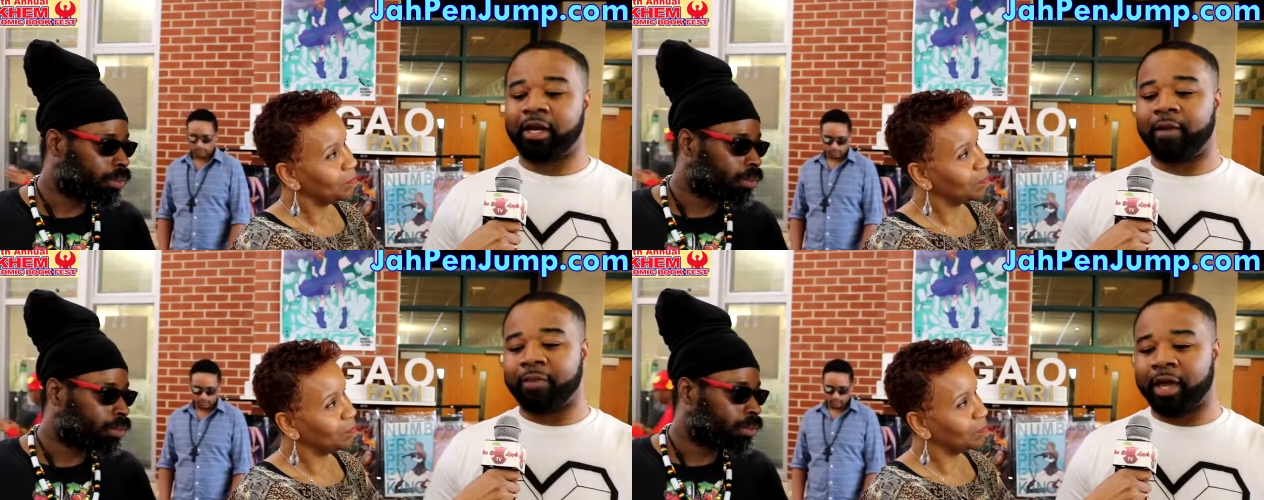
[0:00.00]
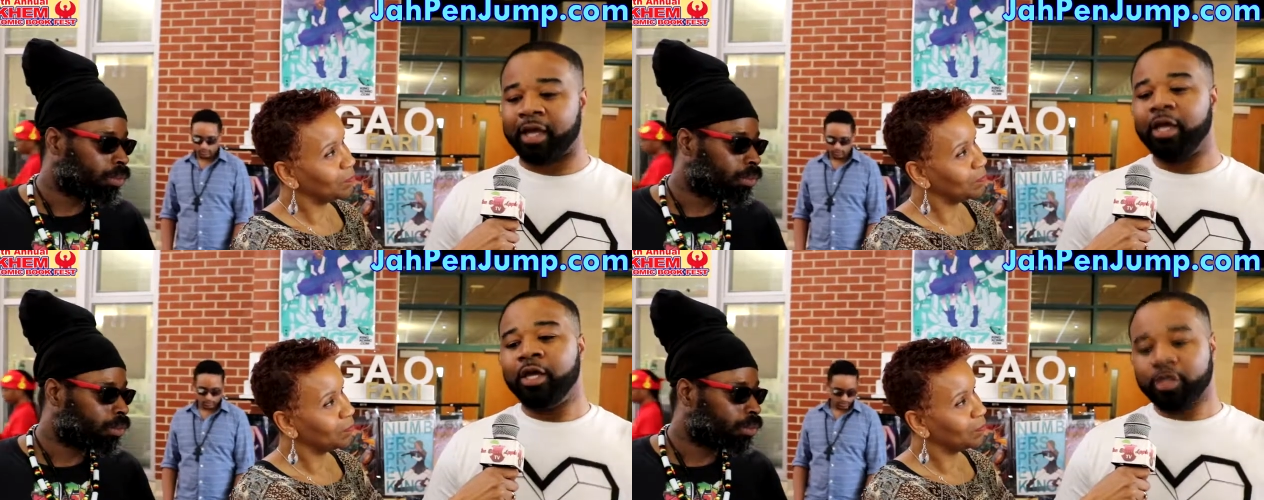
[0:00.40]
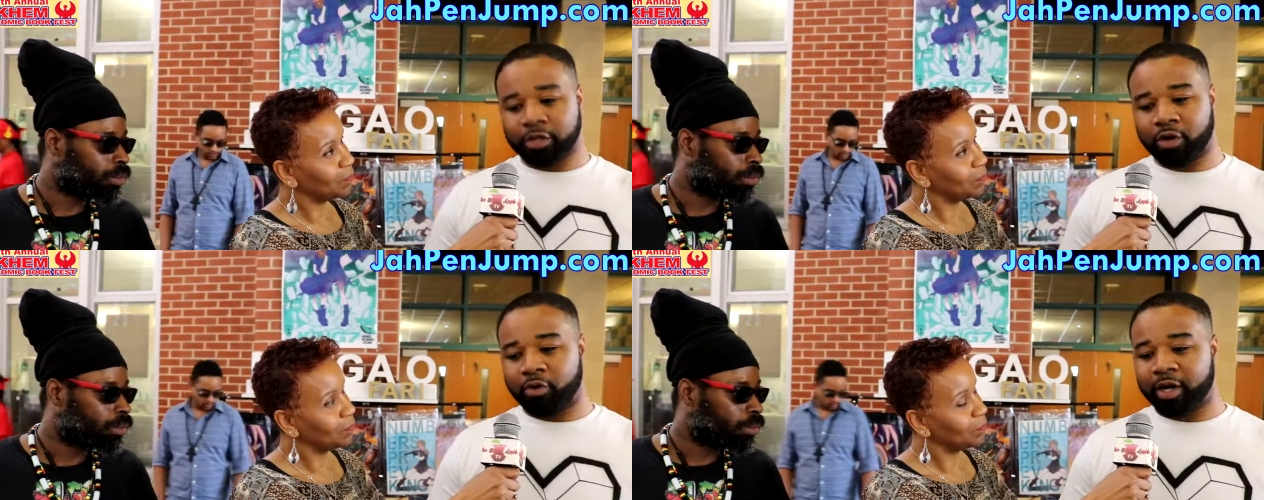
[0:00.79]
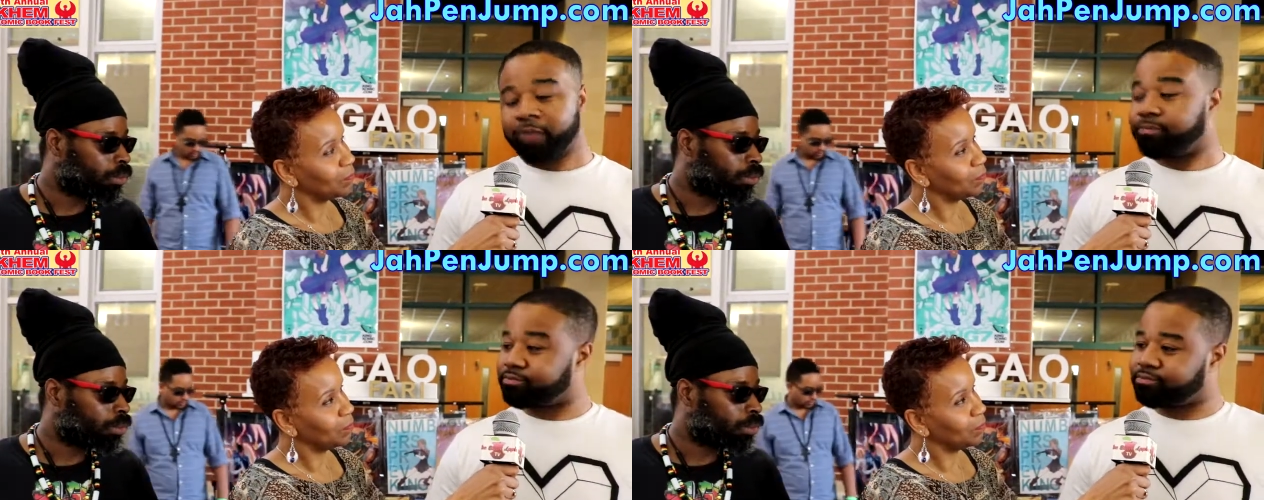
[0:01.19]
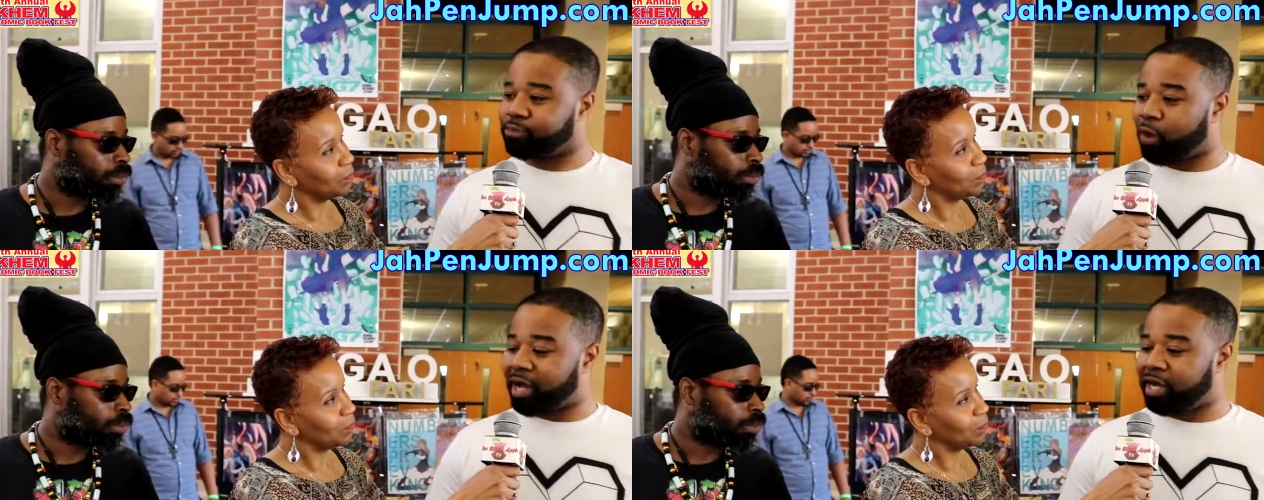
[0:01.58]
Speaker 1: I'm like, you know what?
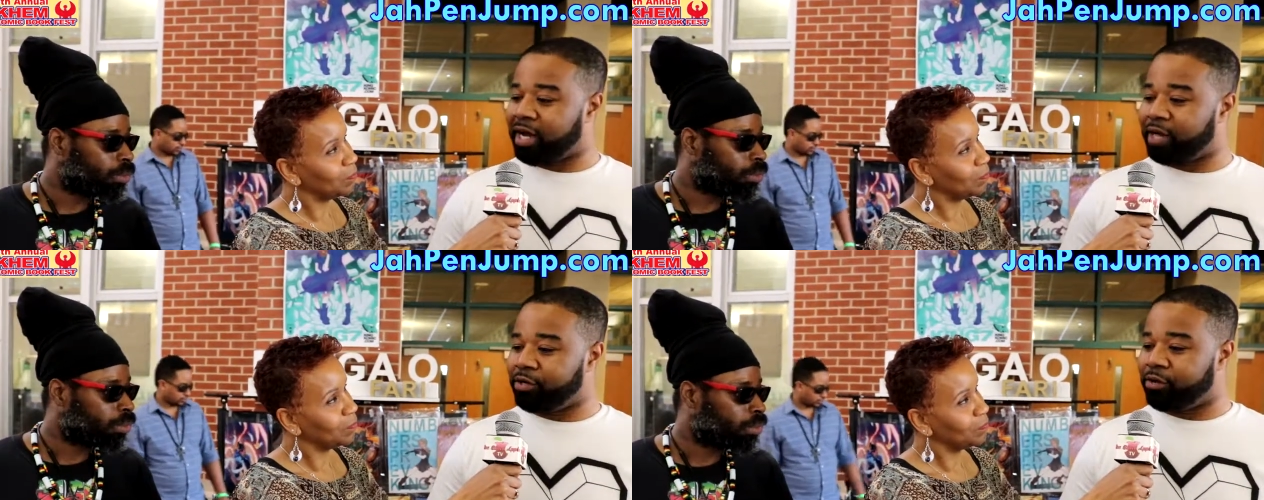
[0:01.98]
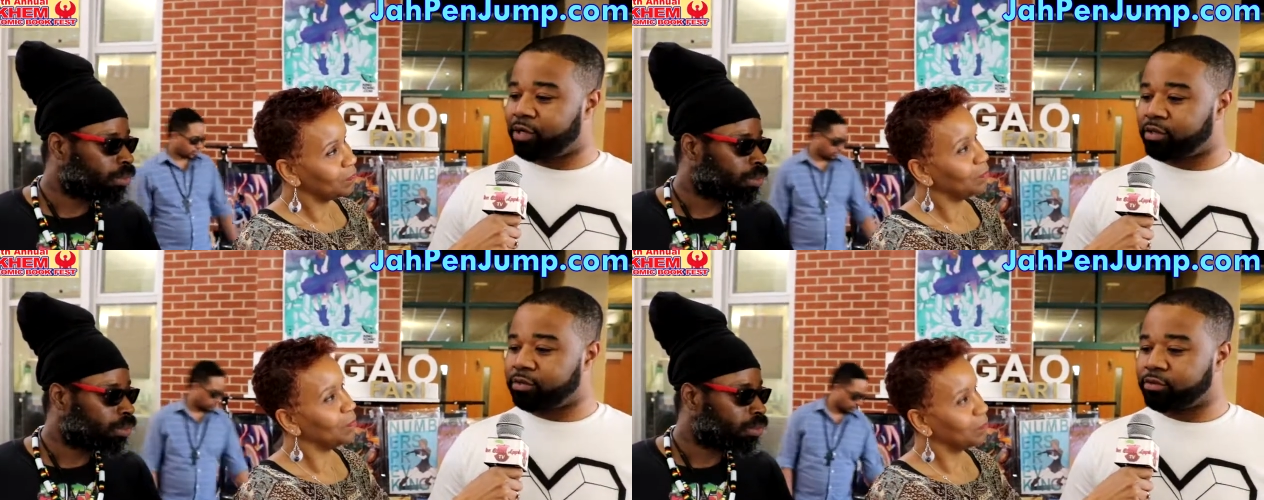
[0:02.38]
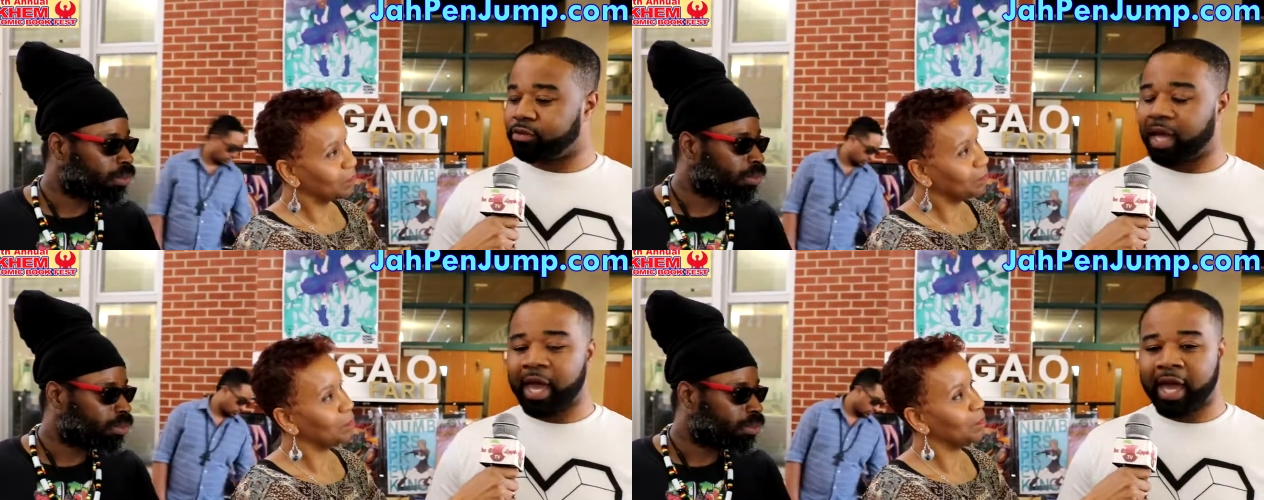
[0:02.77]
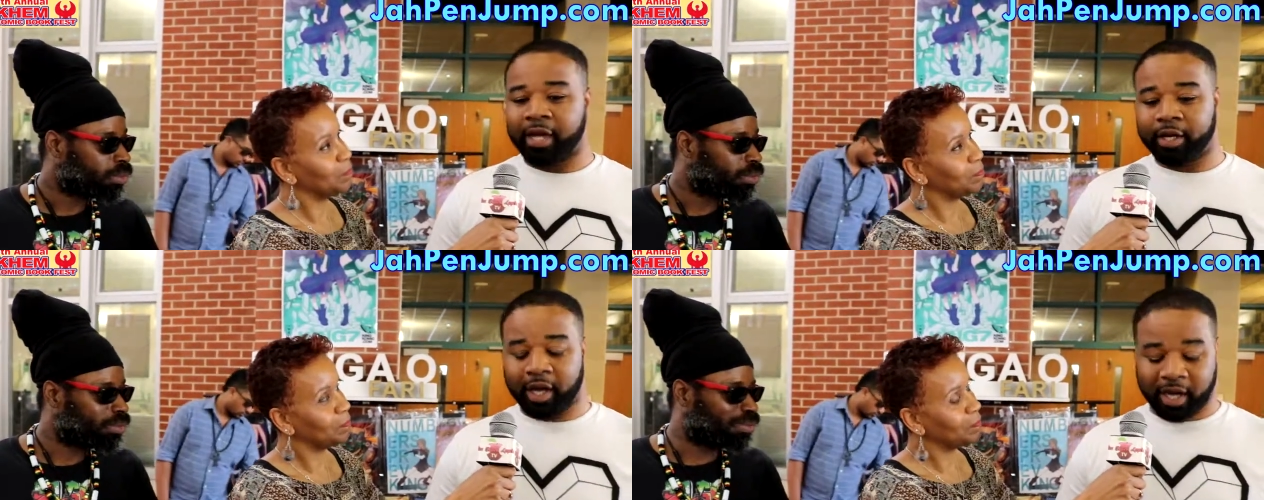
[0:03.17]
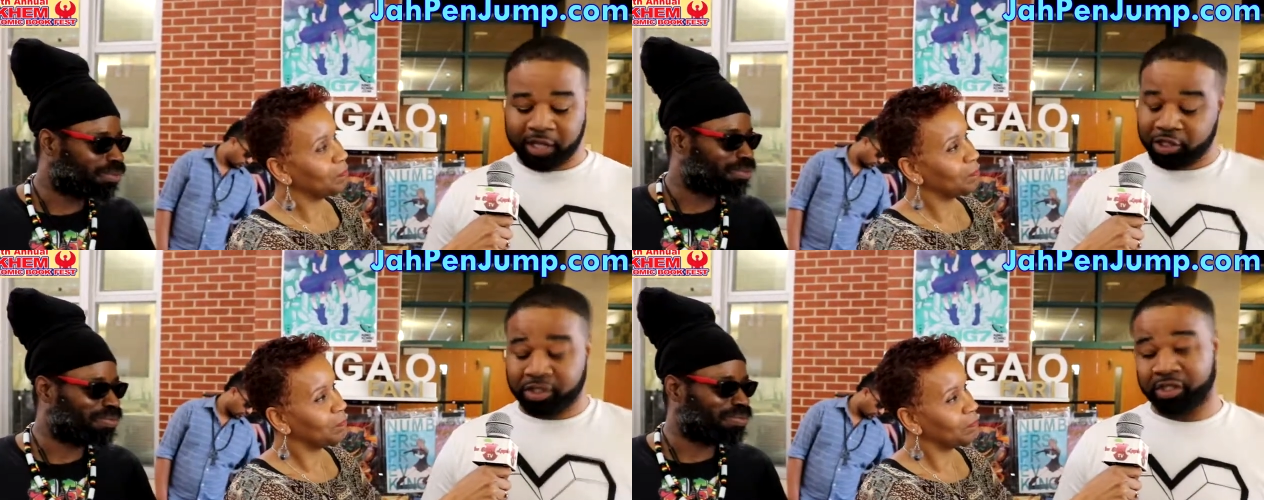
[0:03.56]
Why can't I do it? And uh,
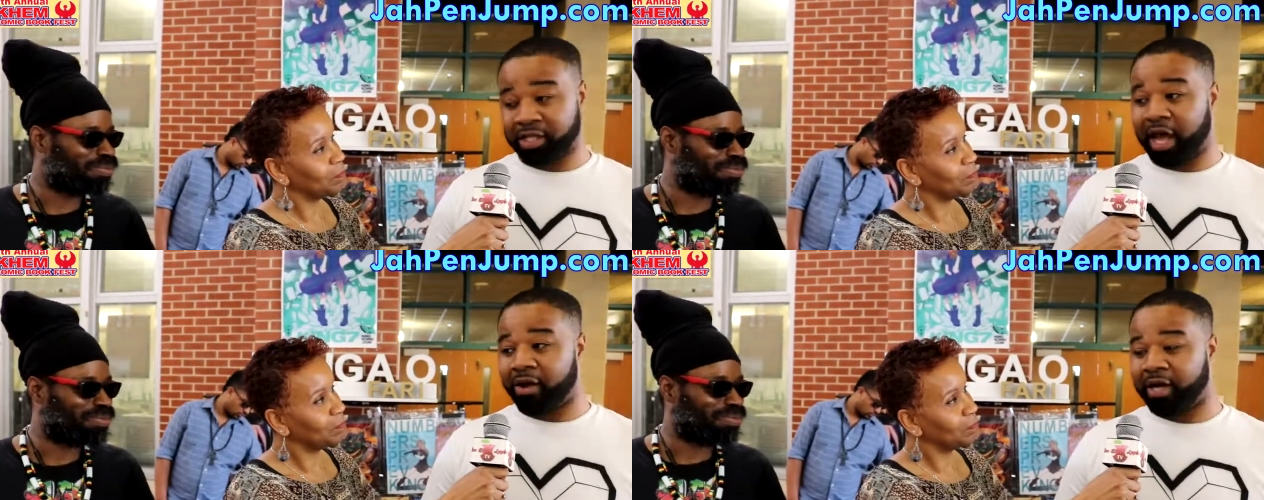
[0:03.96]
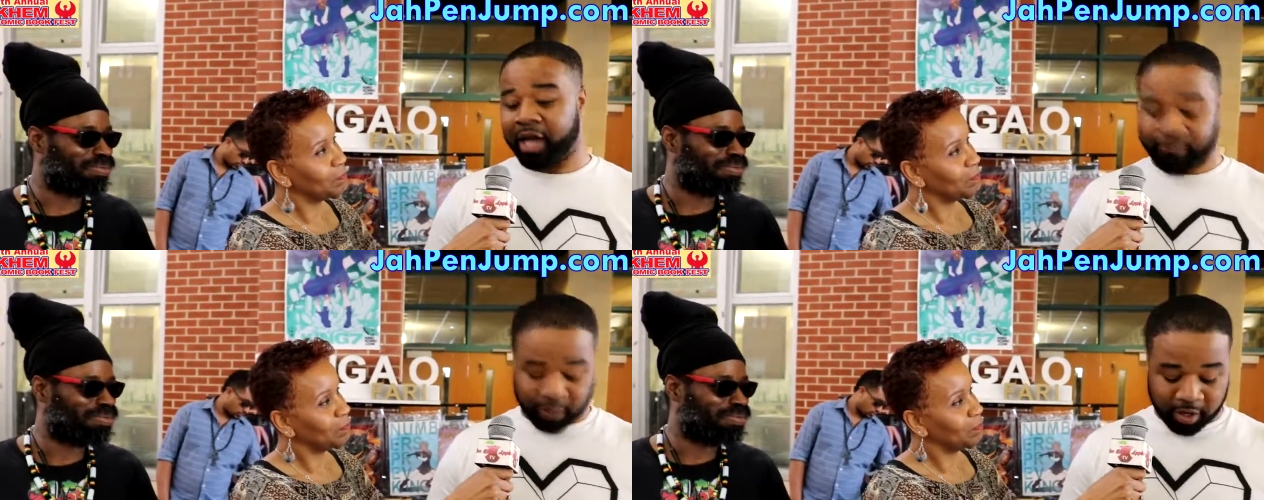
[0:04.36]
it's just the style of that